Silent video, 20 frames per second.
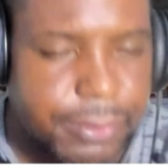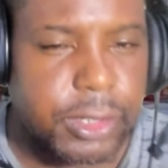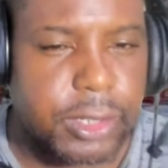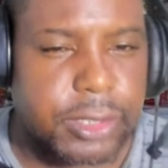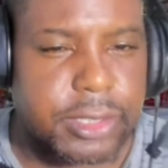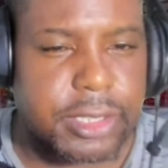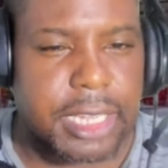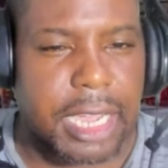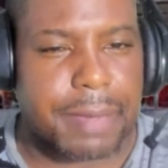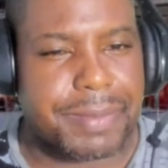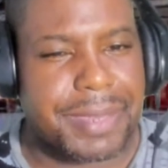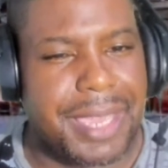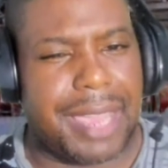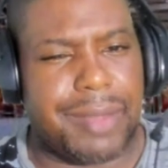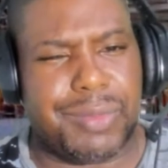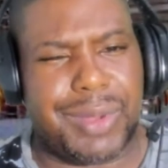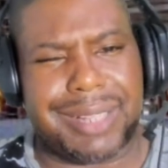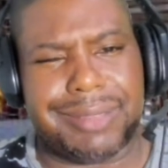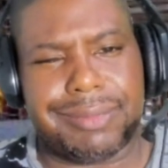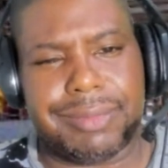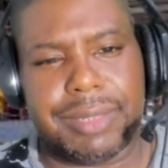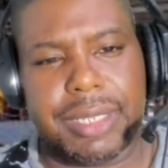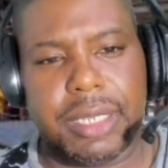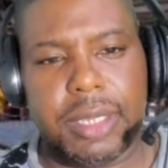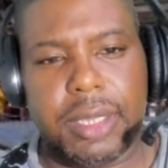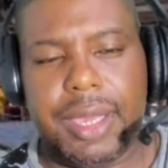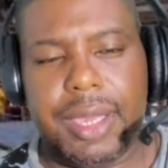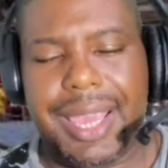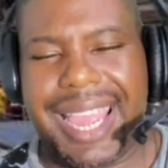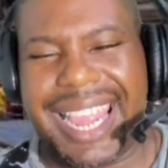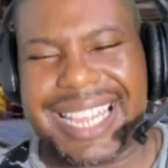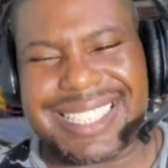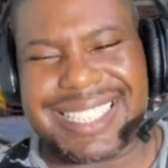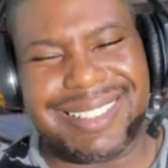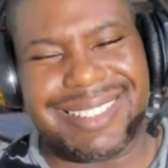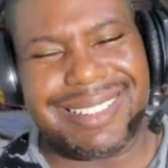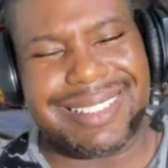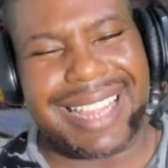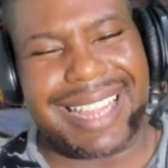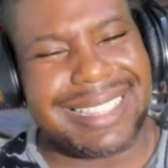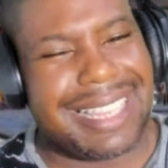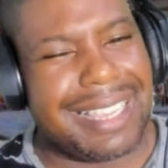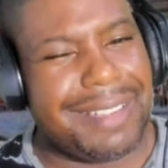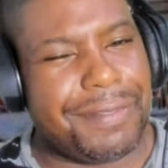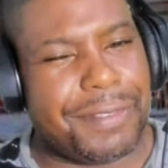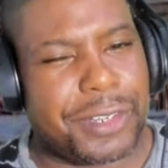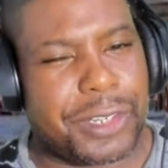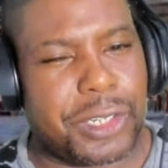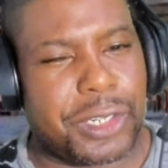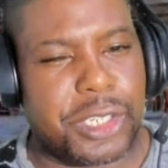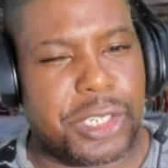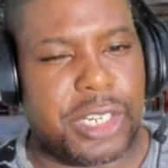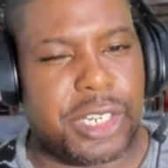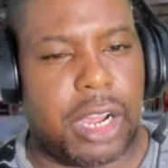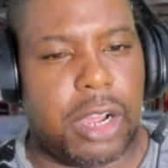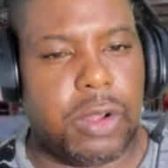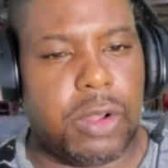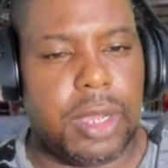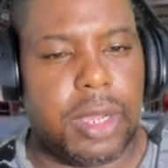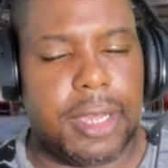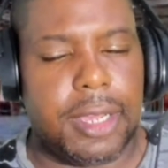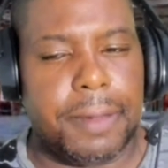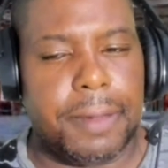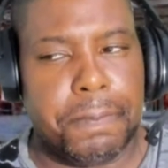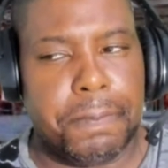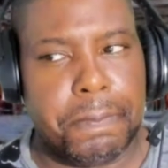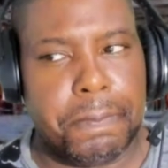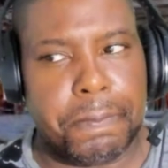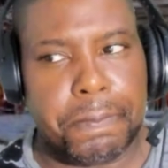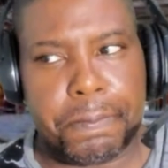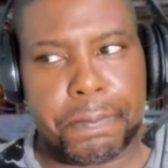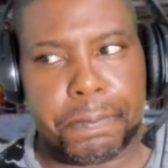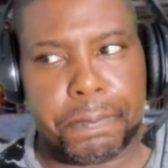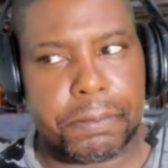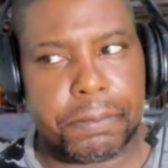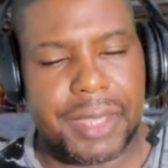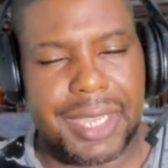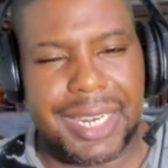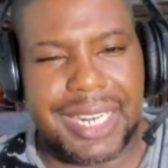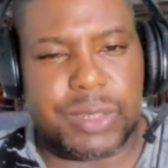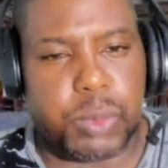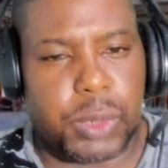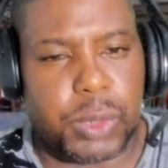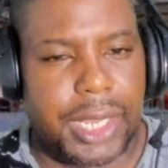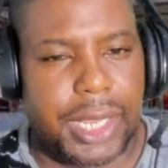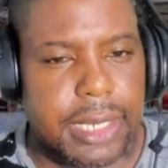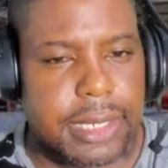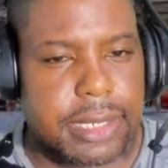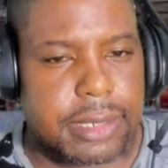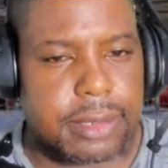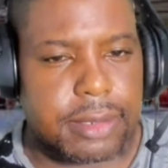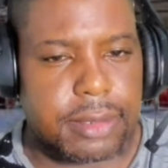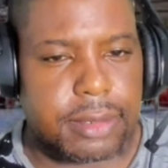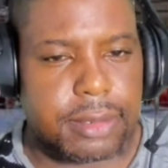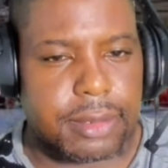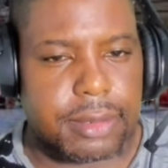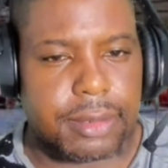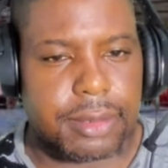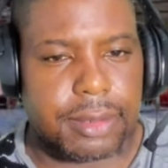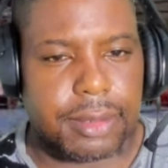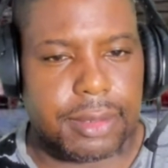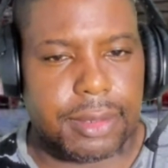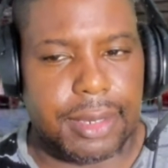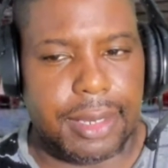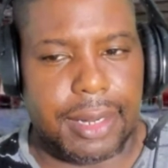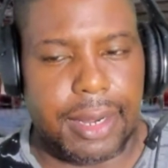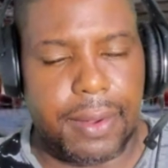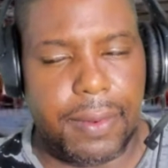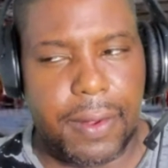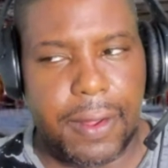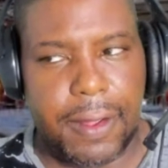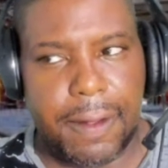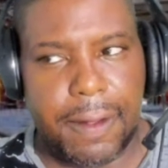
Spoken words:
Yeah, well, it's not that difficult, you know. It is what it is, you know.